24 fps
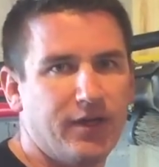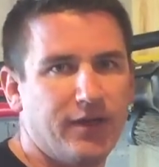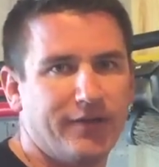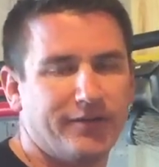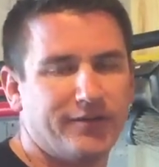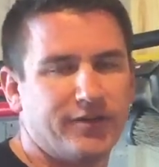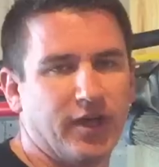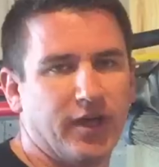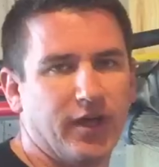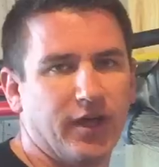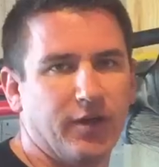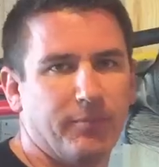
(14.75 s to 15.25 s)

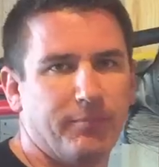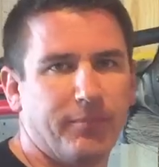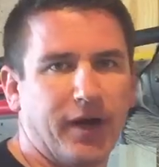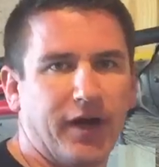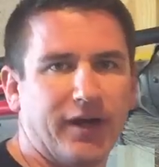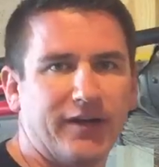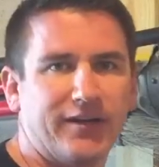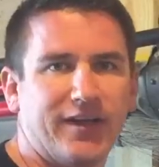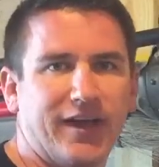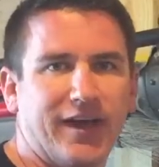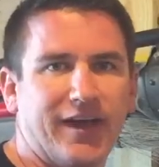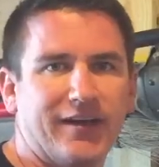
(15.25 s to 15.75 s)
It's a
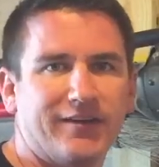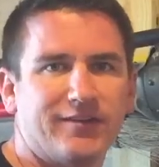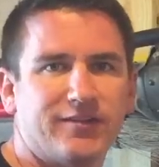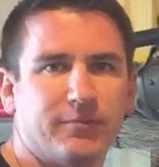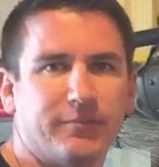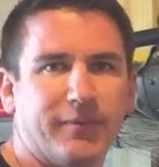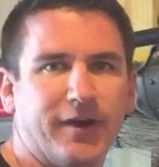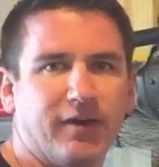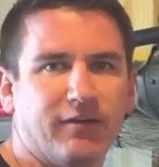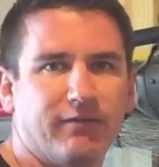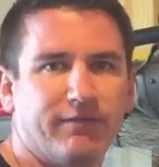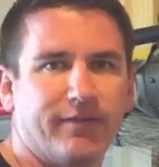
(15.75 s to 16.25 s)
podcast
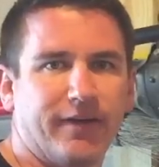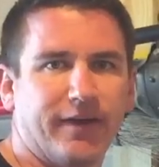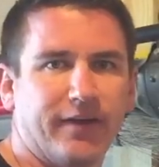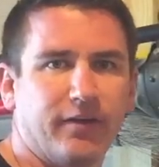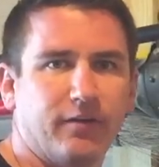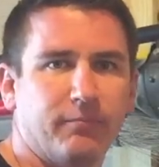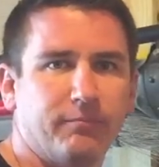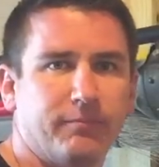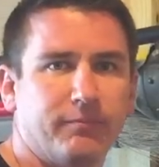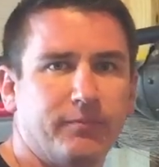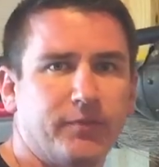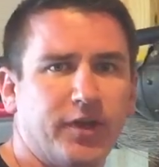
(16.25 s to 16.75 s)
about
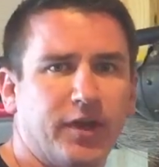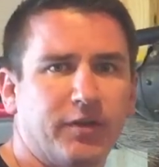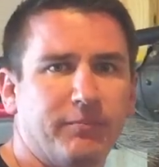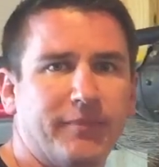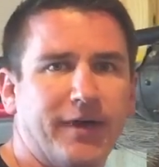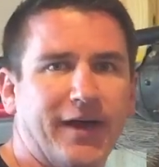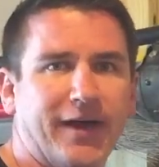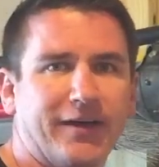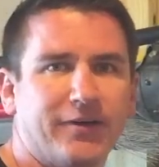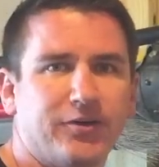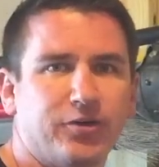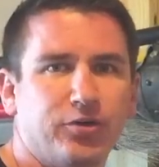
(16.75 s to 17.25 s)
done
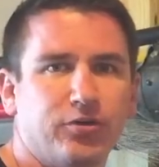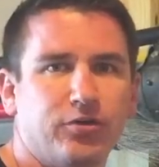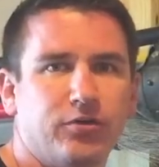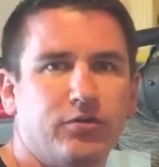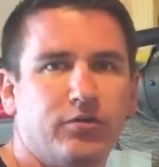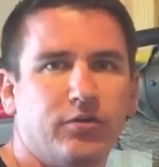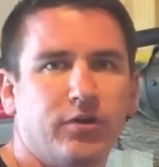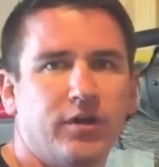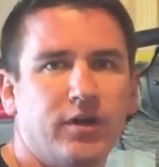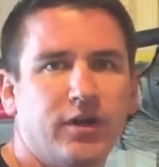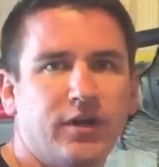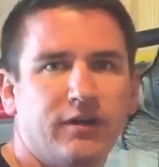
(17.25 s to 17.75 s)
by
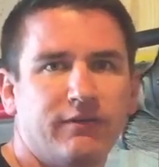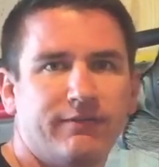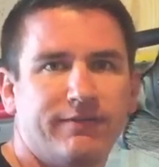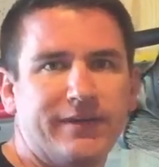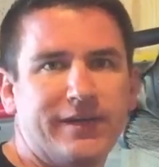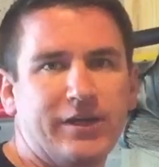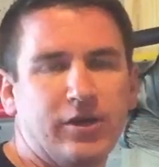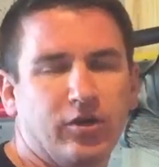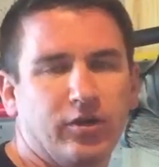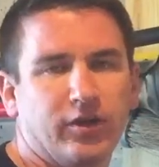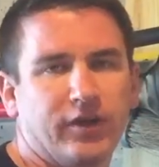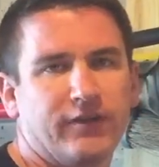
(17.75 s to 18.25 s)
two
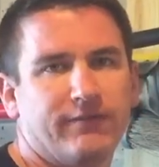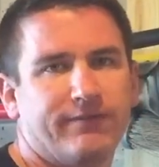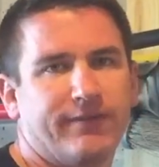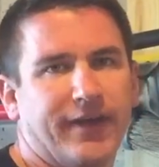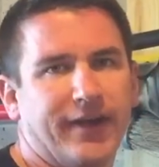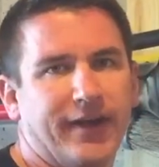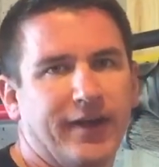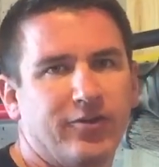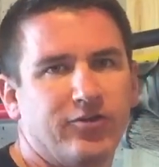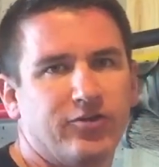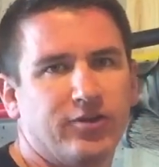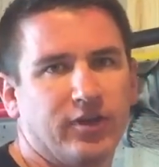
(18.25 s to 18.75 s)
fee-only
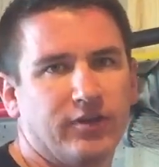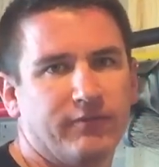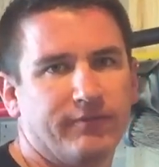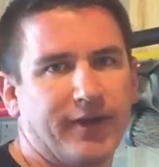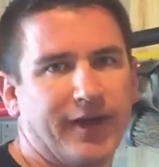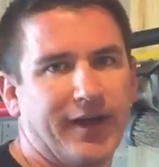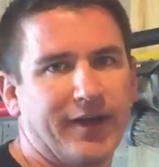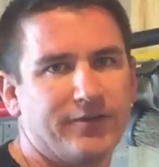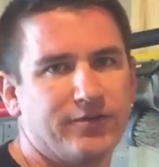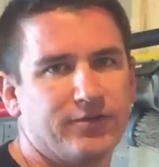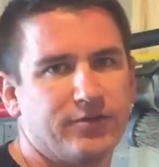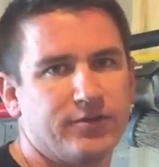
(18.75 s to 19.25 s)
financial
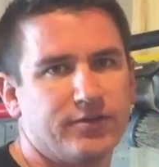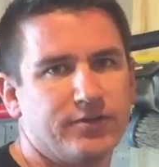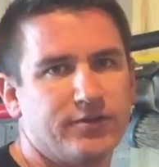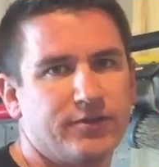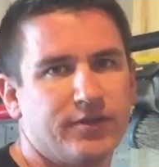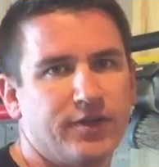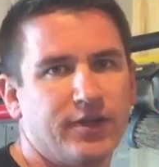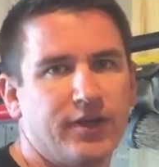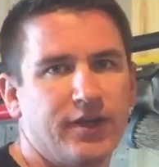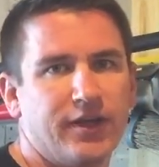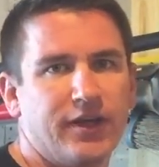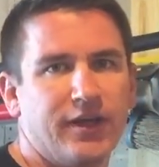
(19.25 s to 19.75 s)
advisors.